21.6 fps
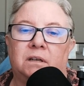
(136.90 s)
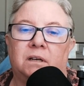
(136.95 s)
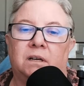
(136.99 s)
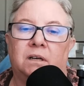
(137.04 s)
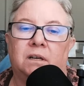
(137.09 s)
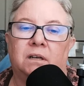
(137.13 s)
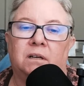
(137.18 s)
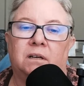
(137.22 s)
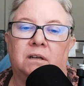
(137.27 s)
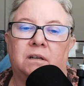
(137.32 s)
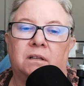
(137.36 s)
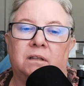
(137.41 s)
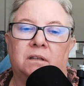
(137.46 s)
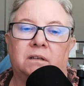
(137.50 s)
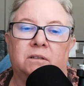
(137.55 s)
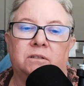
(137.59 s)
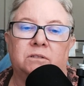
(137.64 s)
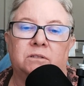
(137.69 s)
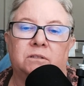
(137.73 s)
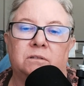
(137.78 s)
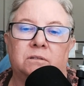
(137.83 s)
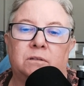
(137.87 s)
Uh,
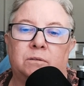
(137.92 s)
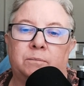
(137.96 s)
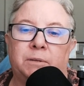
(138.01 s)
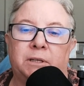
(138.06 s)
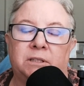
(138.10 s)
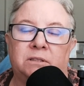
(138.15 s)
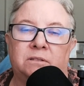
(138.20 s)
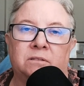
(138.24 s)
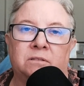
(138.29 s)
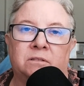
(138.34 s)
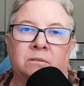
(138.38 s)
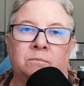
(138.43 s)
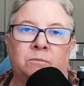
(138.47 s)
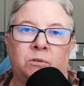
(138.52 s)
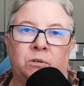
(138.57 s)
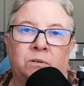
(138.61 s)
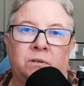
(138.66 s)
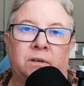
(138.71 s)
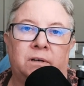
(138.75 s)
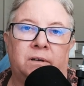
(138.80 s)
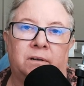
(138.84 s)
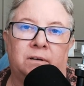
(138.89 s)
there should have been some
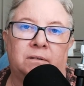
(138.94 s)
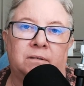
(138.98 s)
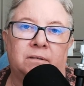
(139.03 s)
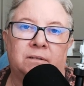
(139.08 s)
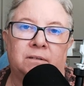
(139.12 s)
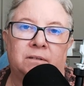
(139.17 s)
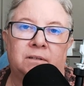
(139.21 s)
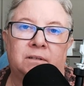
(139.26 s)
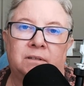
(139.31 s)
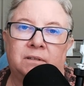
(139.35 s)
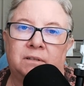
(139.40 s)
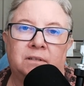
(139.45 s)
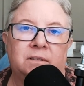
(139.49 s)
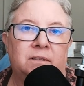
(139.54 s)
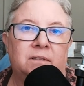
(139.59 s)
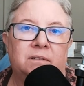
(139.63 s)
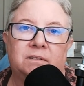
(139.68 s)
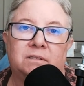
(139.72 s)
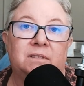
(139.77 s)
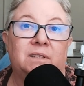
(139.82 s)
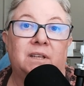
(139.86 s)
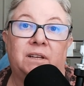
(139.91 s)
more
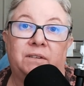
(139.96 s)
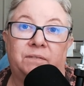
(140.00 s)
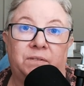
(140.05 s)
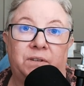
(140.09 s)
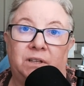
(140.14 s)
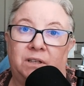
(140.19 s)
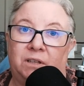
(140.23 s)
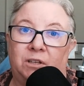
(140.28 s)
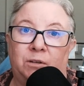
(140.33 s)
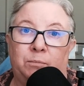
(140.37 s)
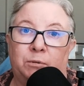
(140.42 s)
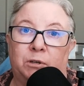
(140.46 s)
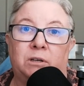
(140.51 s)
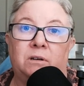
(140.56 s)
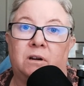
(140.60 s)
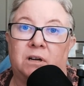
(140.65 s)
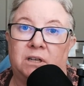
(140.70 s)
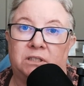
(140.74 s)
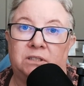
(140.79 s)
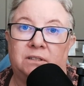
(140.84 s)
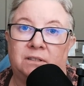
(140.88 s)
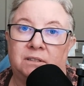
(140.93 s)
safety
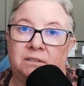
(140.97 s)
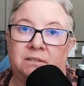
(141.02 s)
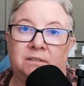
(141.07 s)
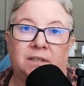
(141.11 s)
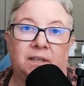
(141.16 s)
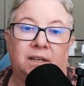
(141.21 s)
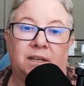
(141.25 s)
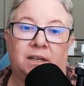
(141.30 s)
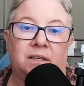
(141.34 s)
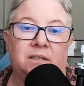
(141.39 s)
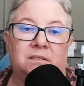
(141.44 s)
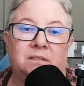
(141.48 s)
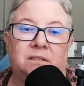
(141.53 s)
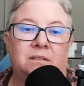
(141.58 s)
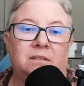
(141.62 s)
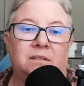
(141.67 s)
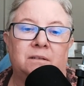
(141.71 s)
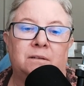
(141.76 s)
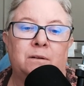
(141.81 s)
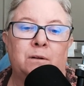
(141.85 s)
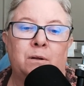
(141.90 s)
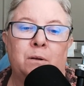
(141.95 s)
precautions, I
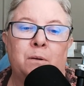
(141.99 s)
guess.